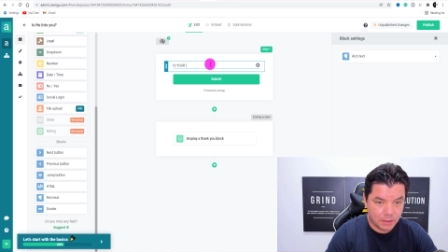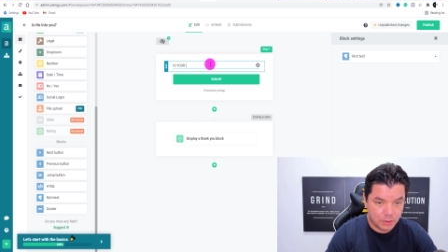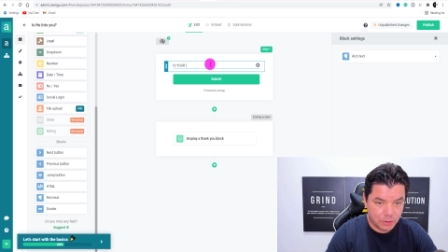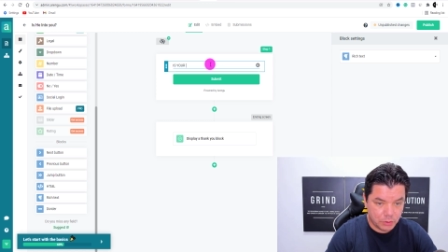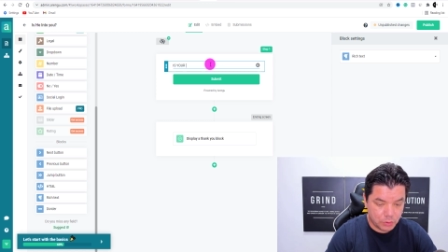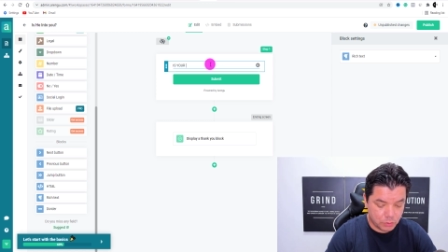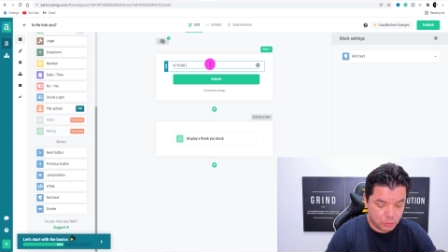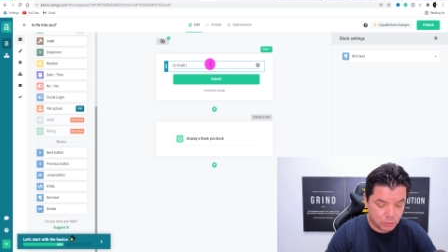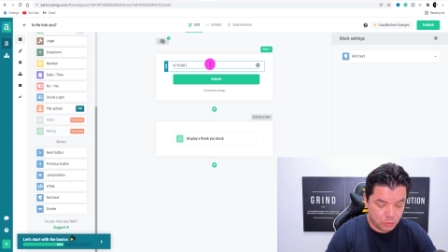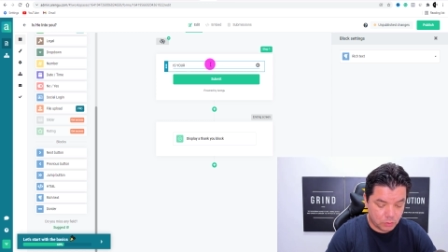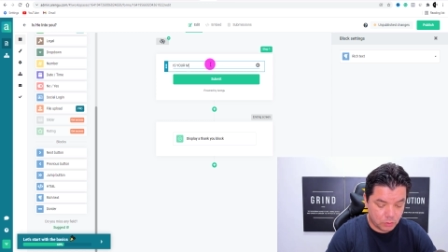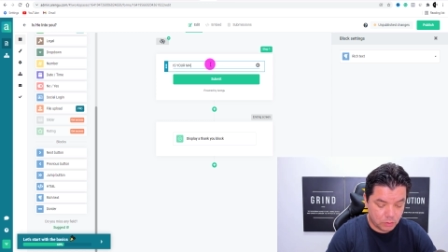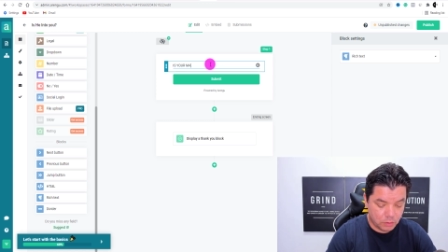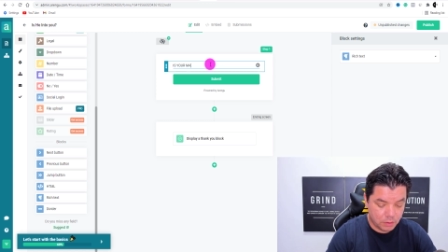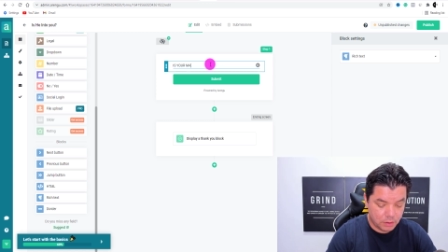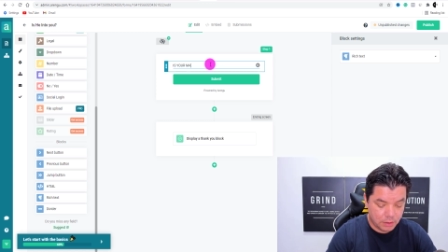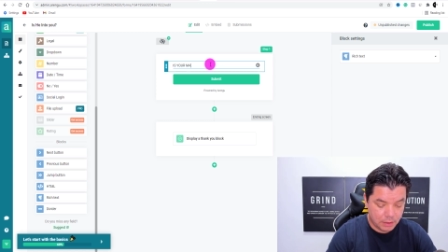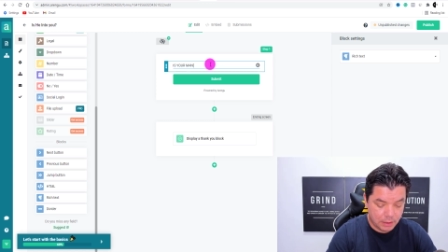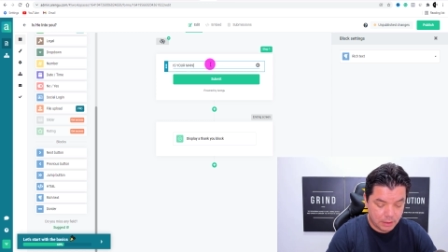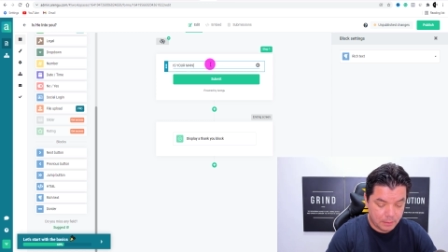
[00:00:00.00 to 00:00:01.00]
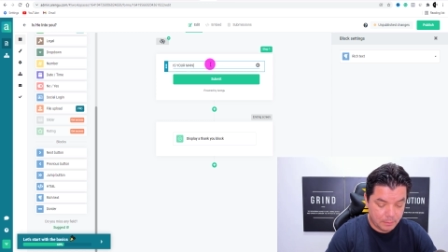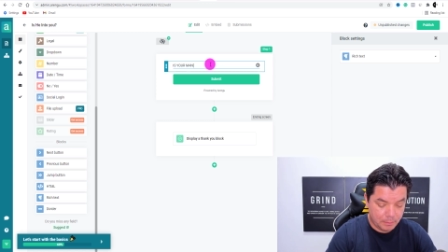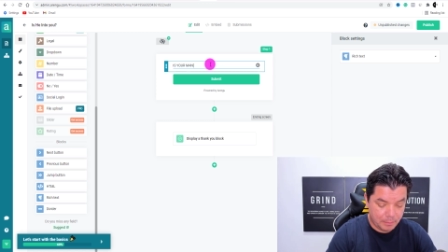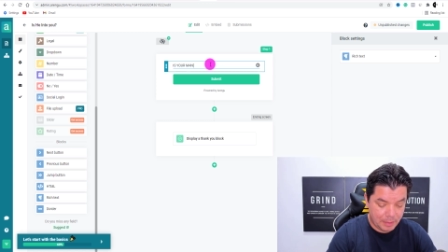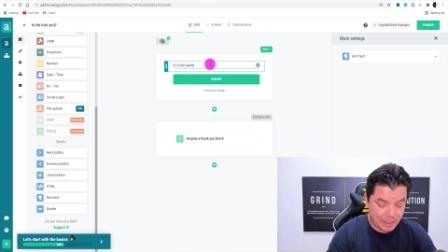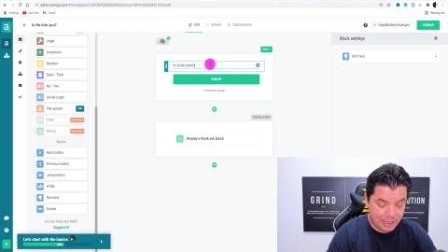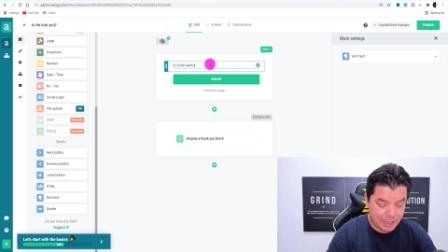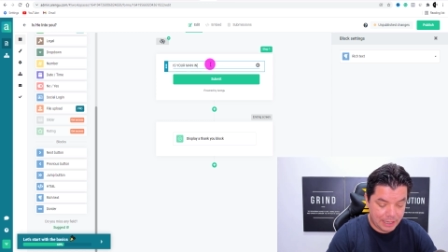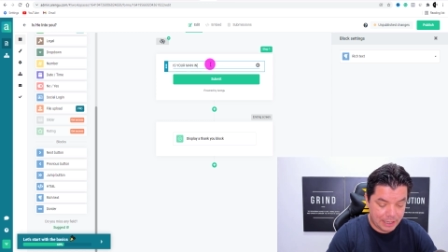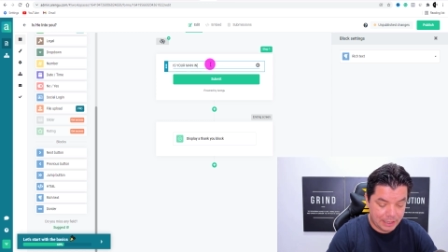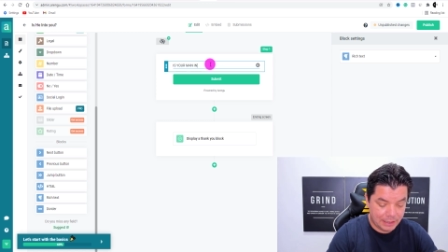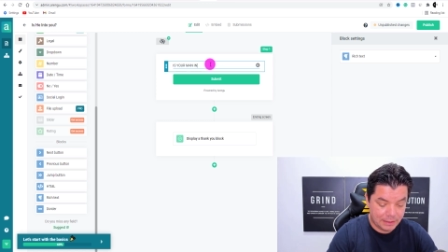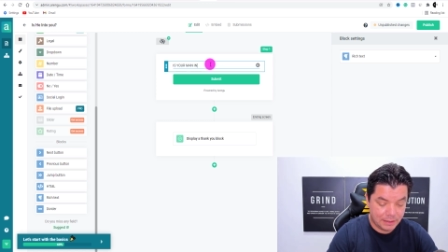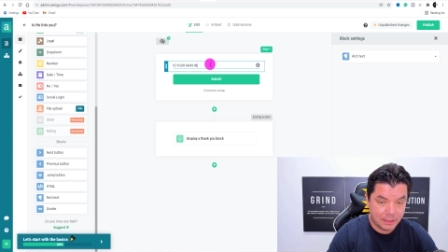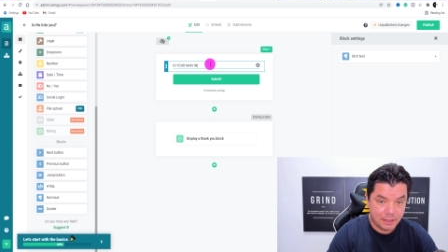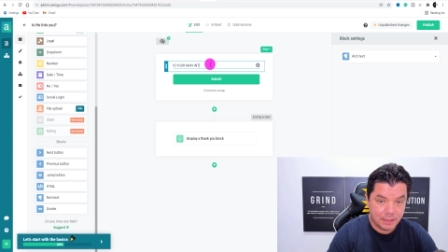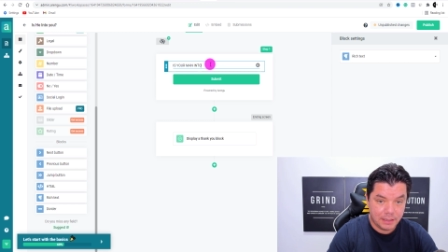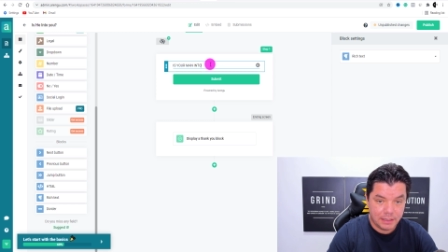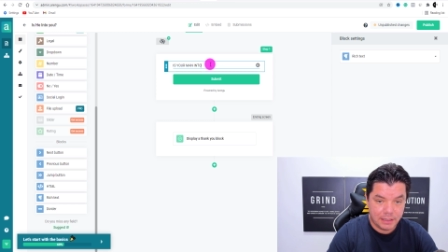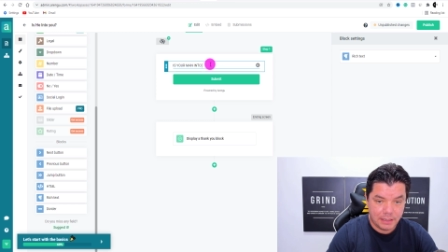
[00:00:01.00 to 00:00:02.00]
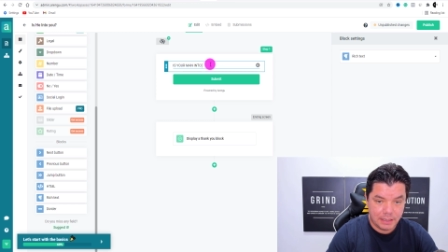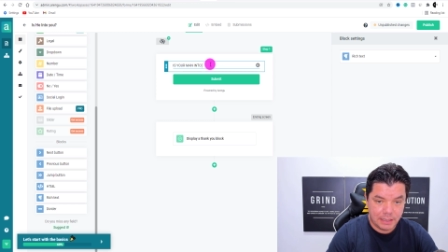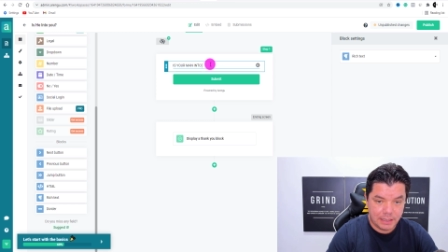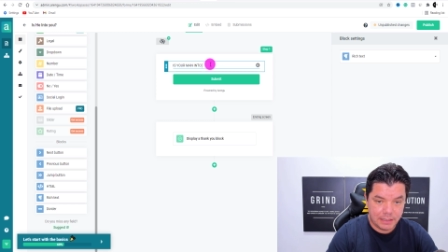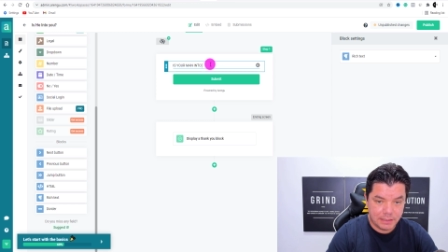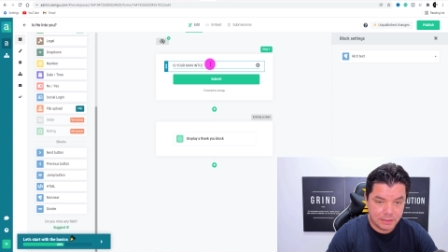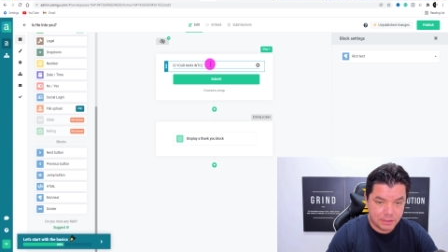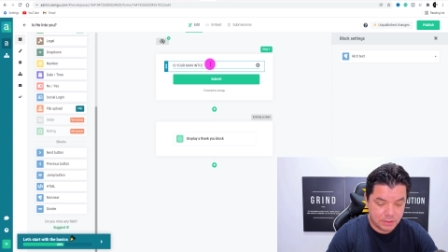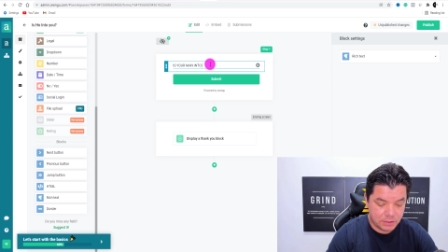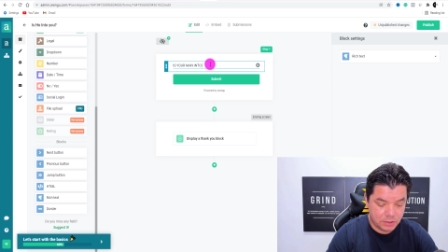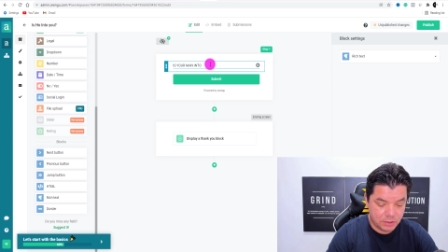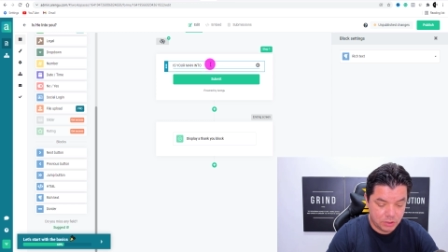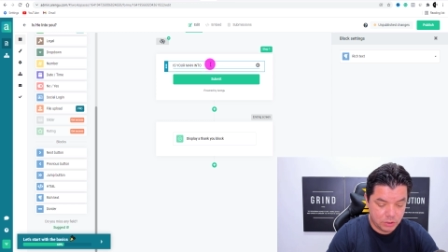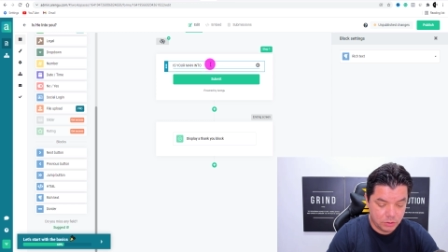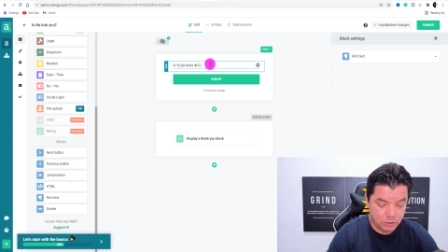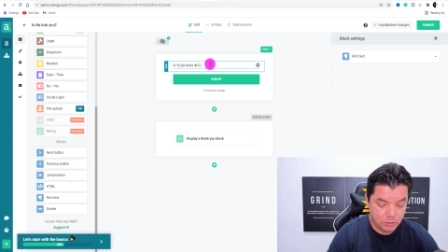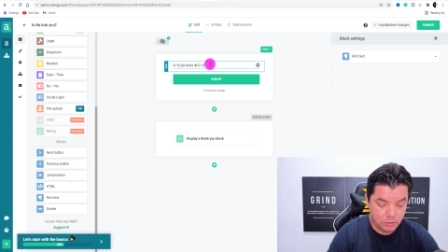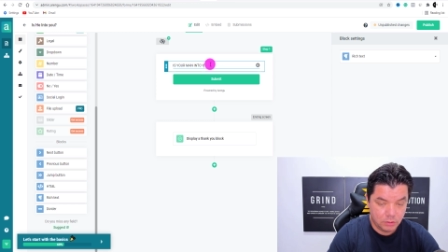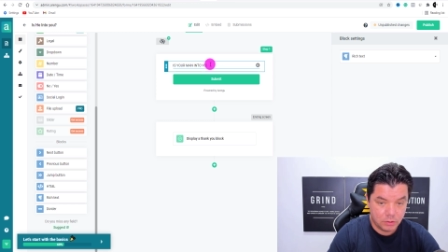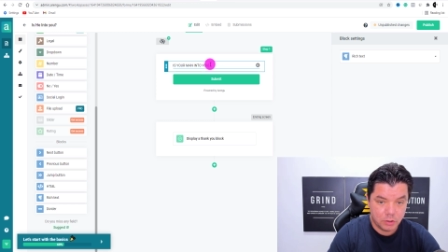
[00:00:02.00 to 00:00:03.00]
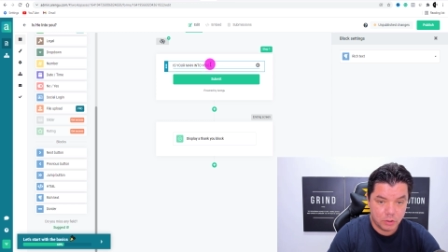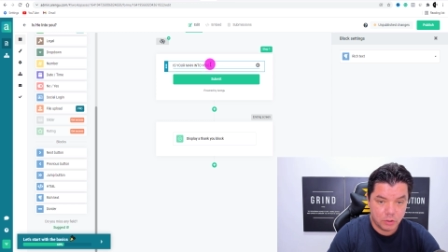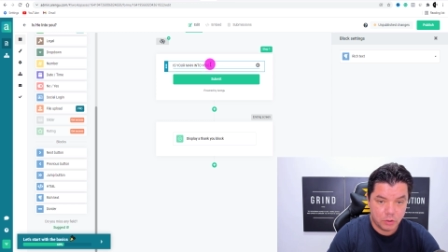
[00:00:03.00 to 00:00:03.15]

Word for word: your man into you?